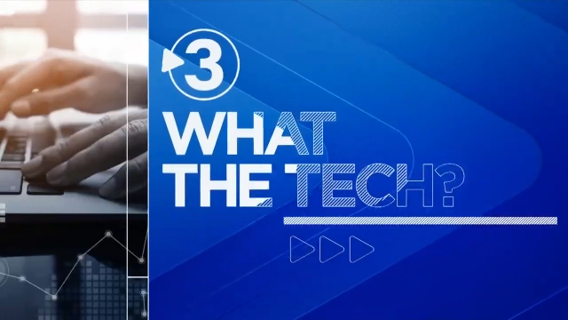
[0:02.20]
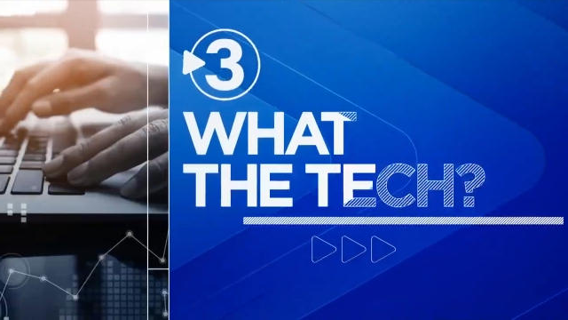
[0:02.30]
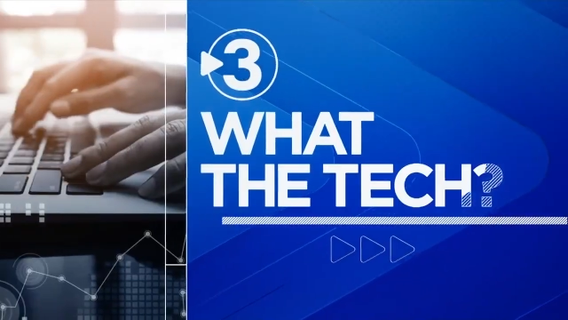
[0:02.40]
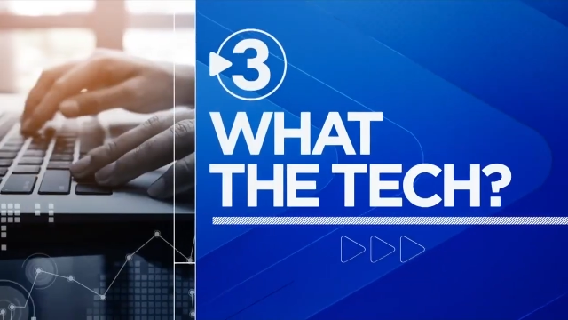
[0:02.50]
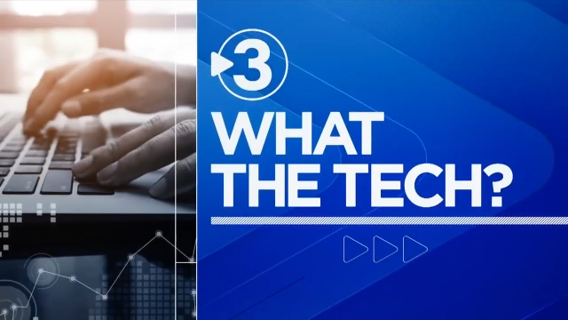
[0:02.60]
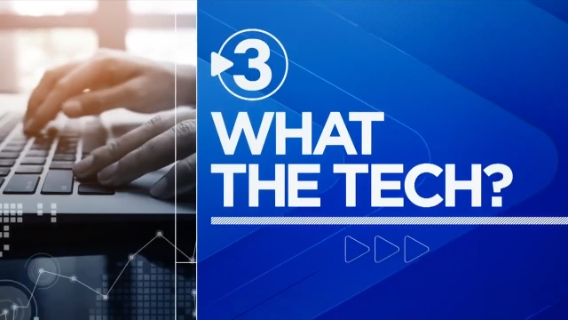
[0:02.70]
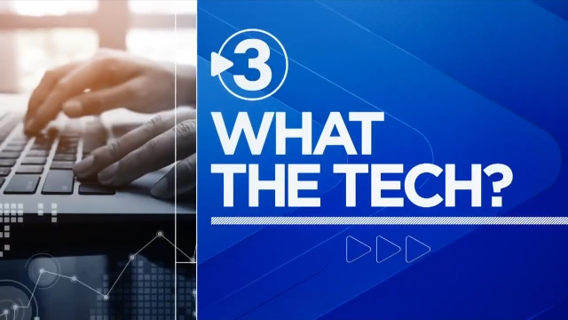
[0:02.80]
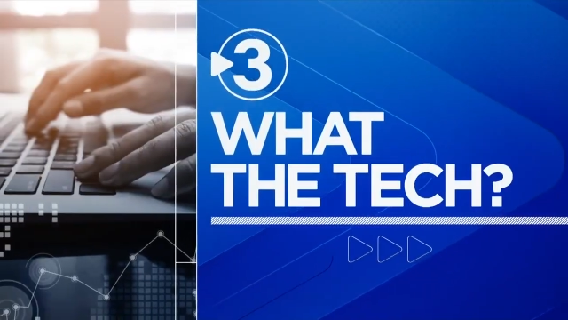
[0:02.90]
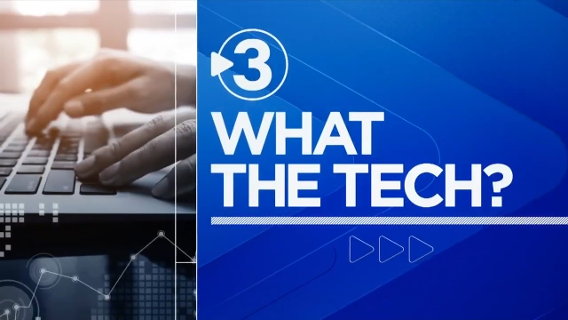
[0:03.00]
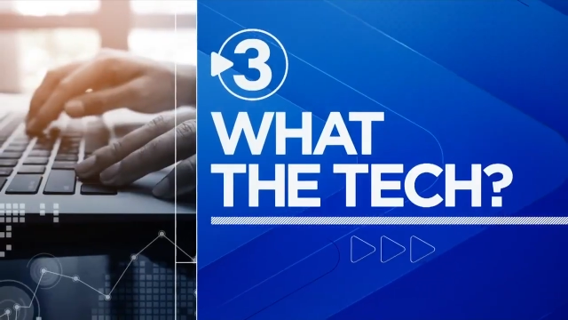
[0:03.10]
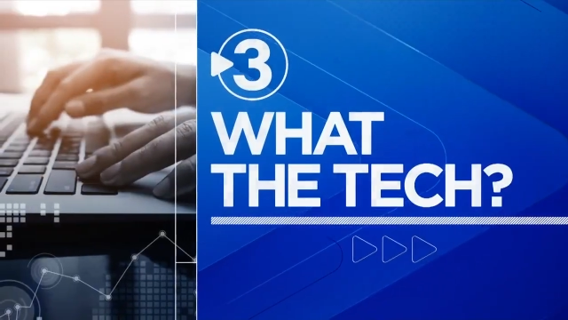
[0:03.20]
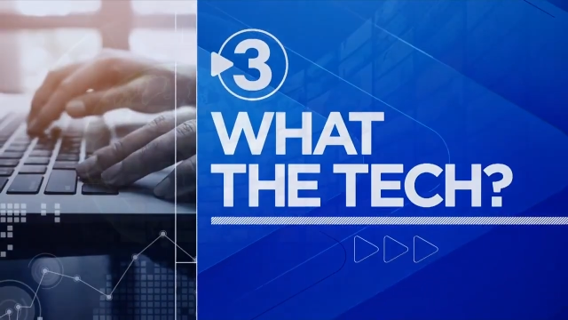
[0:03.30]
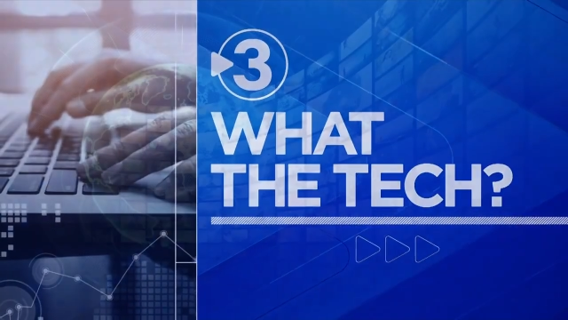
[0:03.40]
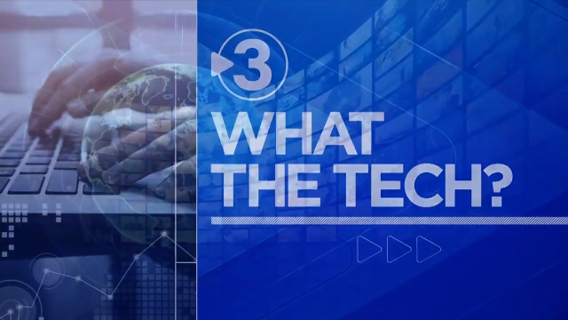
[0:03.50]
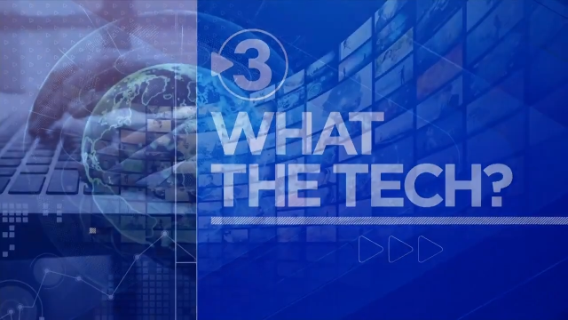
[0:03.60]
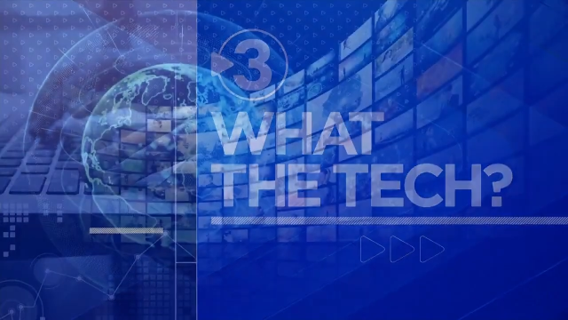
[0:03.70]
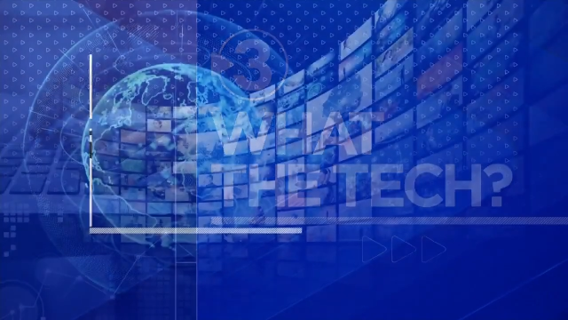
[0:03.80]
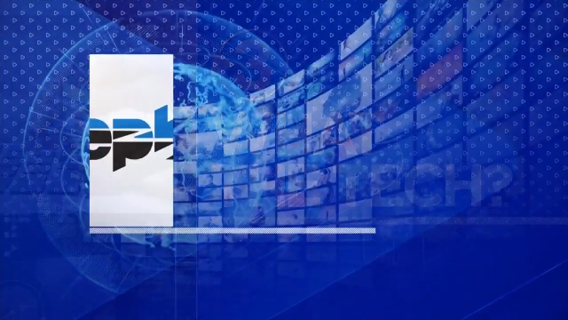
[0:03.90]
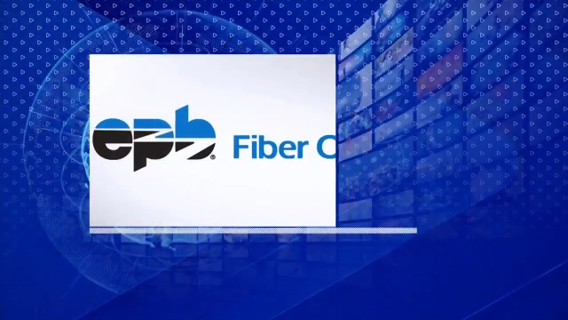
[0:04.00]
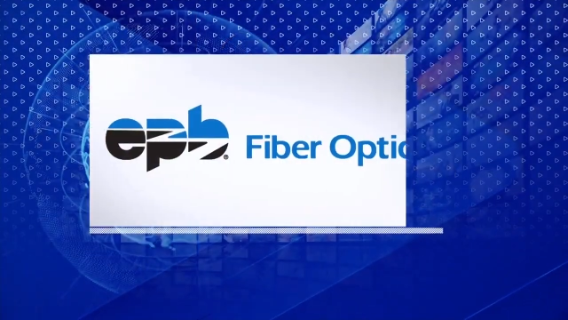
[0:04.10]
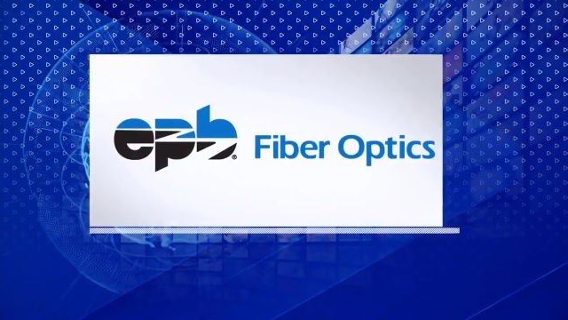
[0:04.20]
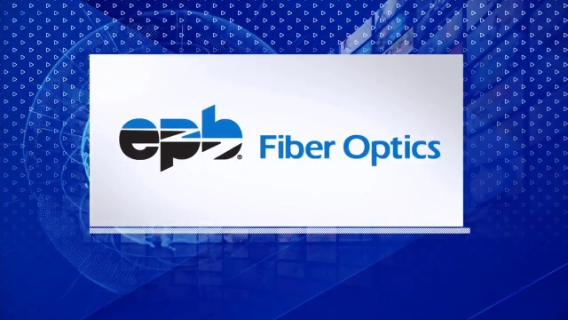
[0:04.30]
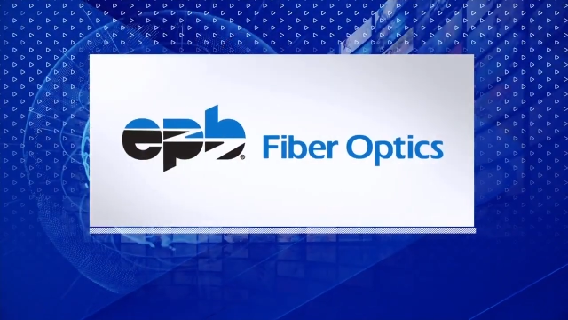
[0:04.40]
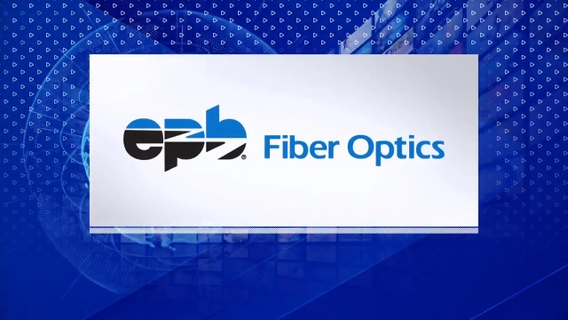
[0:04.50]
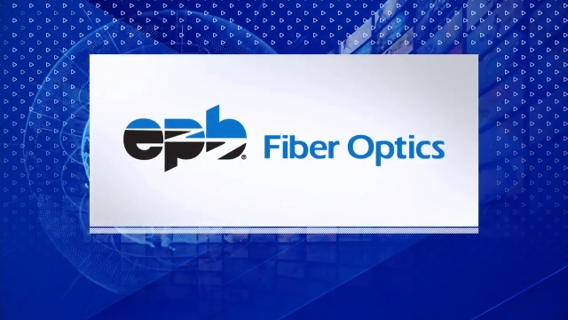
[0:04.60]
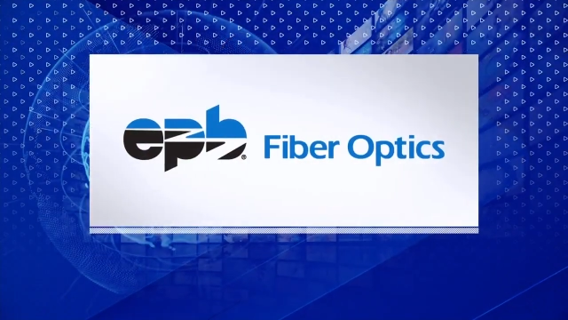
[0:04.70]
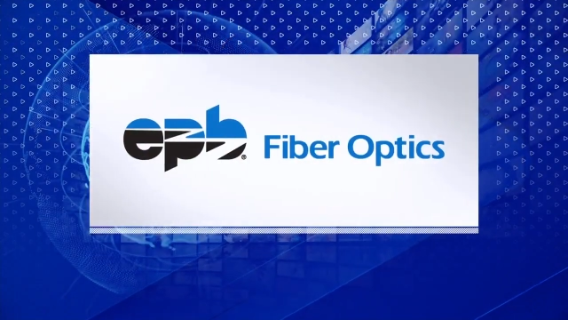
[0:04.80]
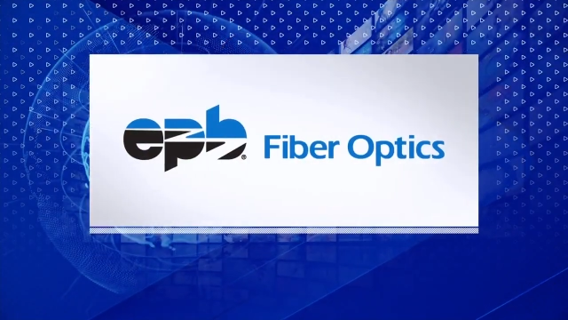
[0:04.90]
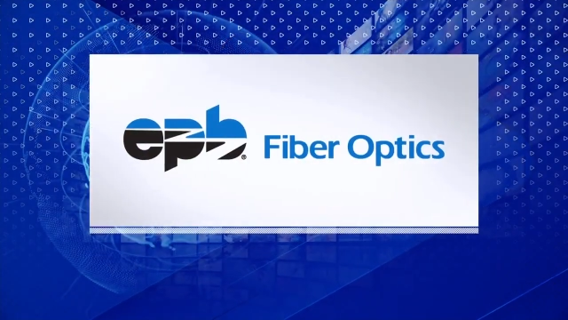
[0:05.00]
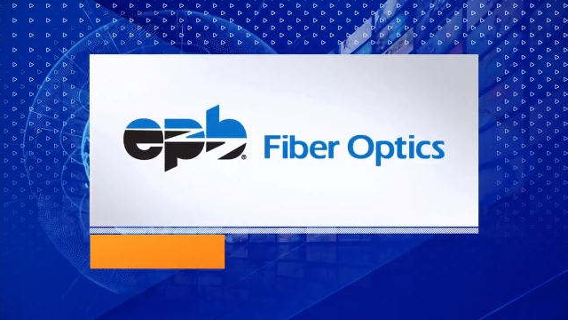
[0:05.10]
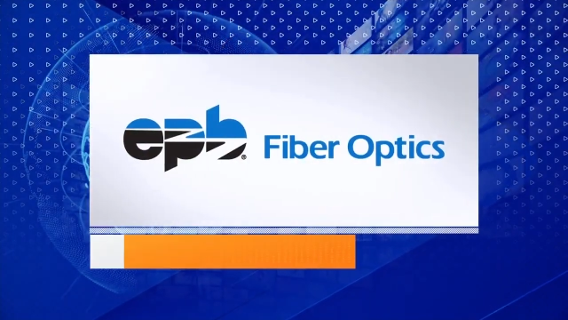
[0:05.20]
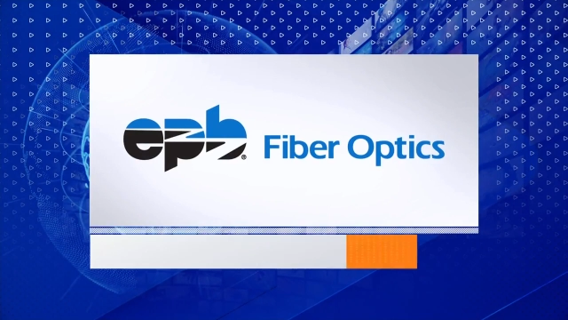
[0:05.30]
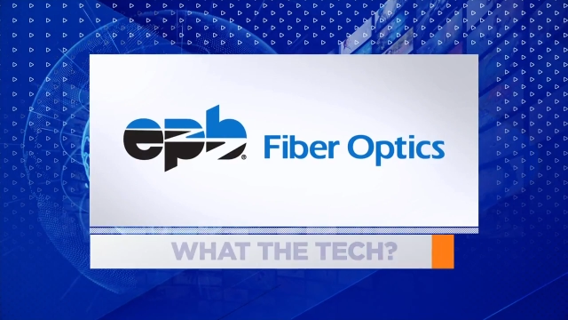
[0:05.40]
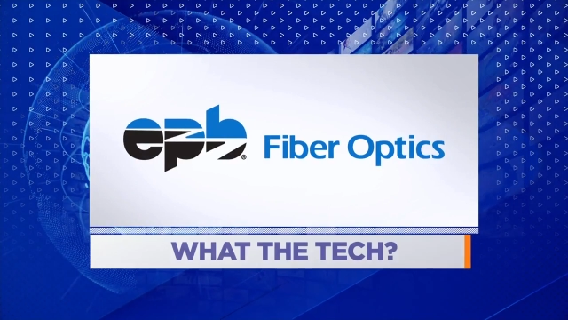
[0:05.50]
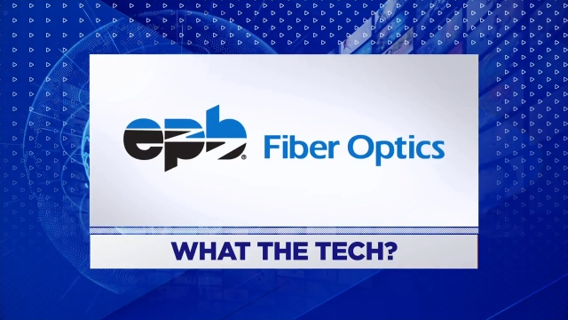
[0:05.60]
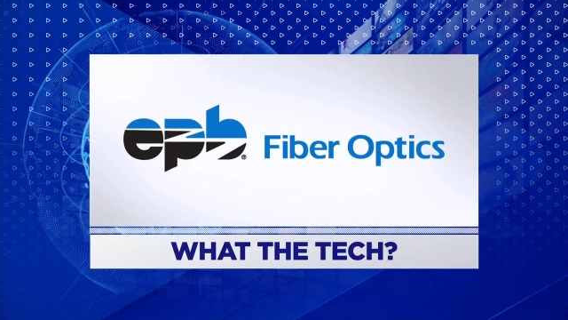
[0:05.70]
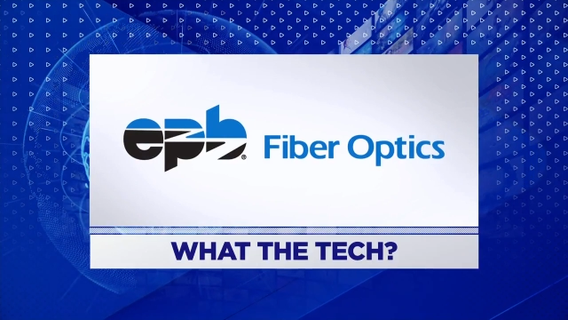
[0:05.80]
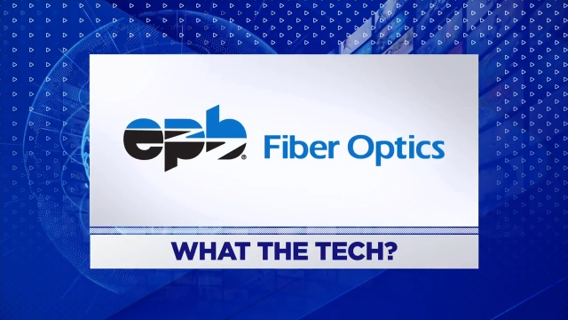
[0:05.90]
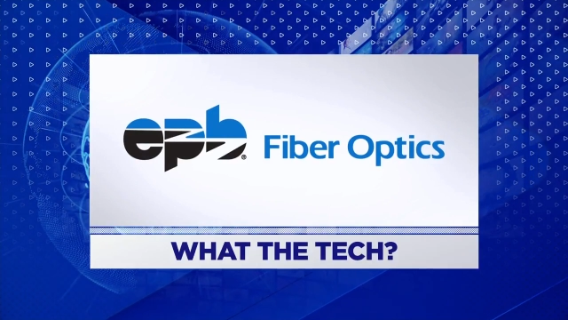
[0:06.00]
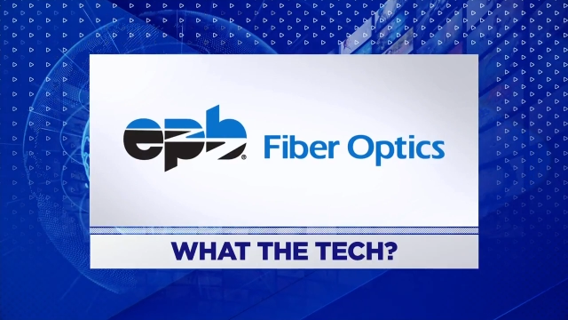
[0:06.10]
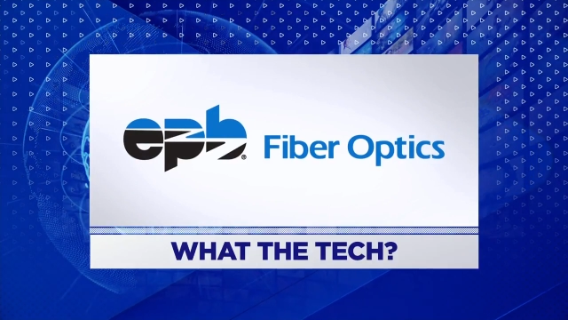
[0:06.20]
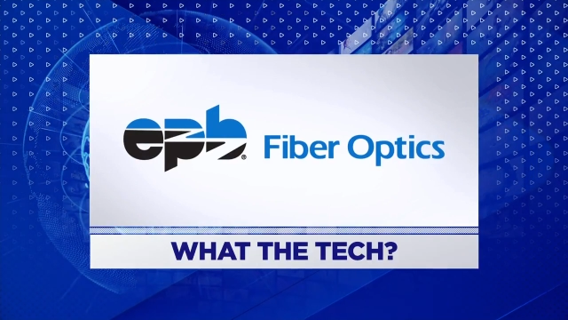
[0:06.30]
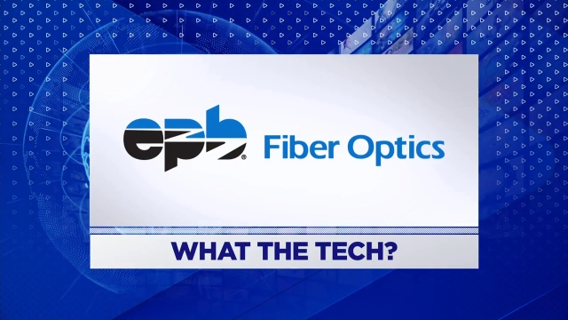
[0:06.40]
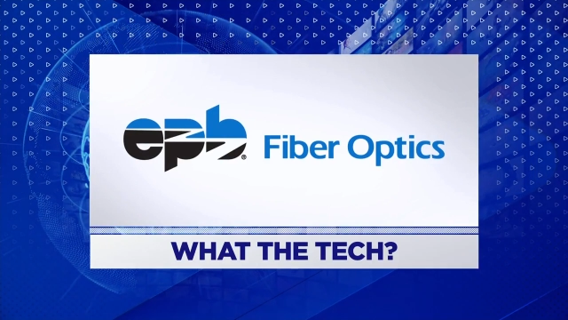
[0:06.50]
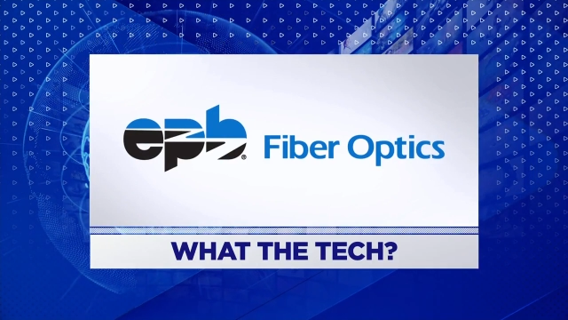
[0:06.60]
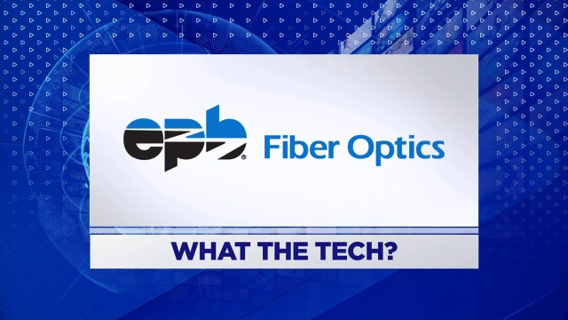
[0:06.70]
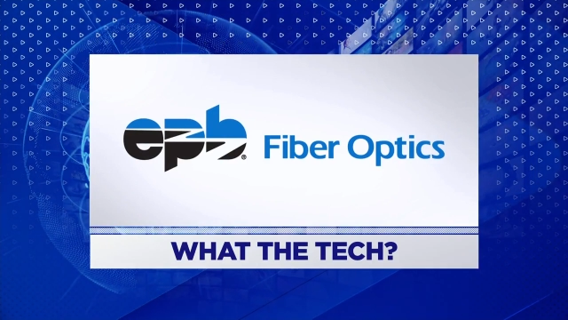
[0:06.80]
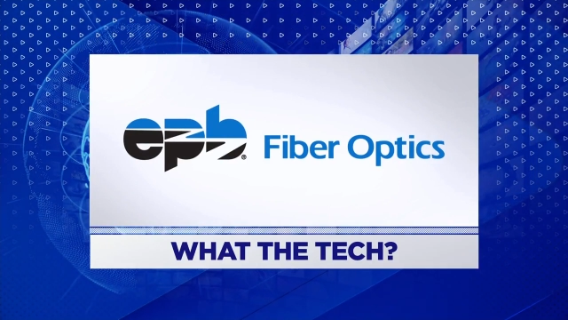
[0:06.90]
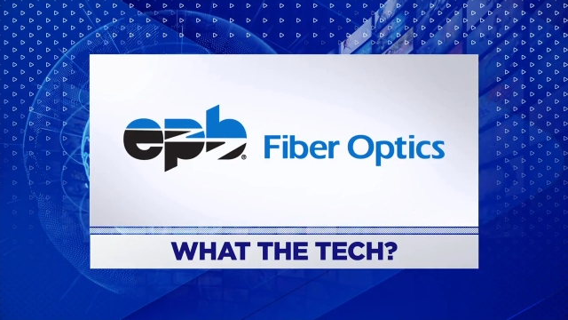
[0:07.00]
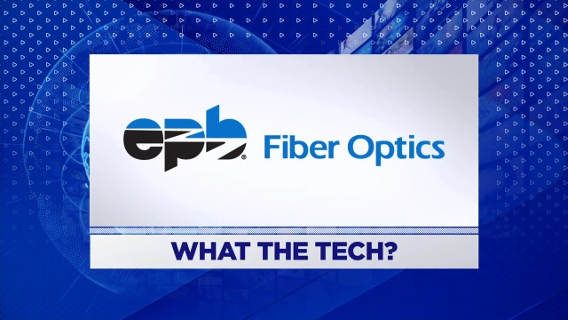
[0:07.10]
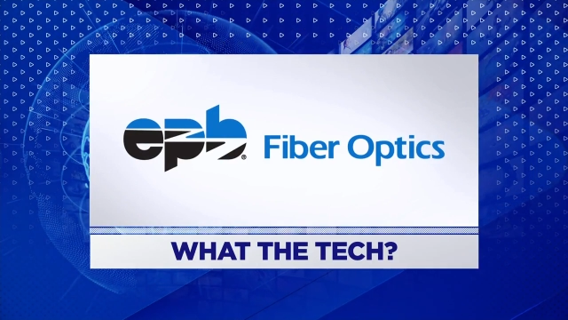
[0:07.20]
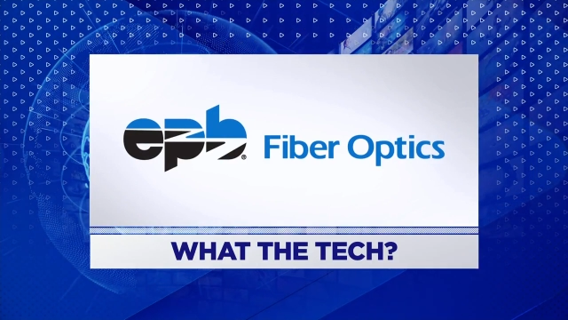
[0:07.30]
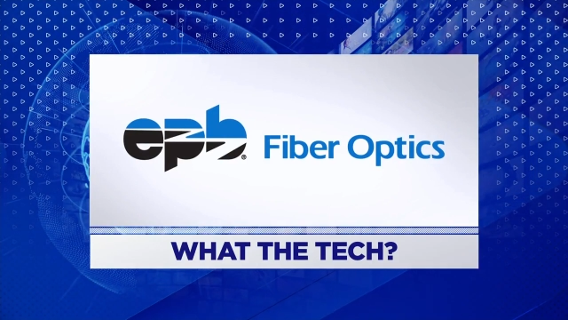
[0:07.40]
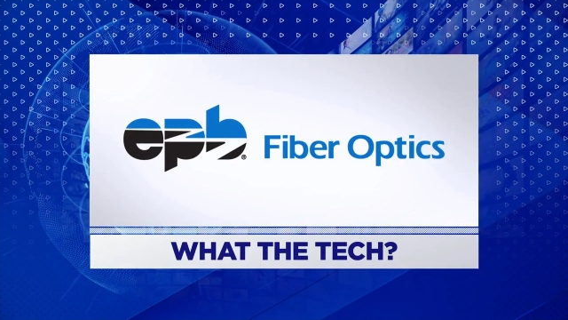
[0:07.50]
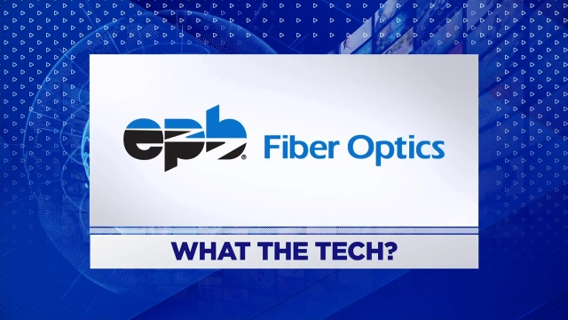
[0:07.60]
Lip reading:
(no speaker visible)